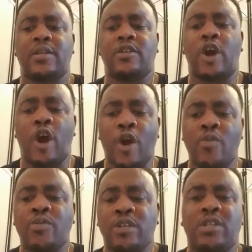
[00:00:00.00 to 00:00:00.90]
the
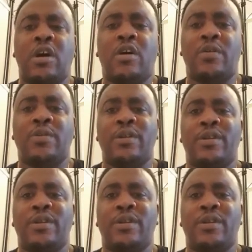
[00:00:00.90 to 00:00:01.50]
only child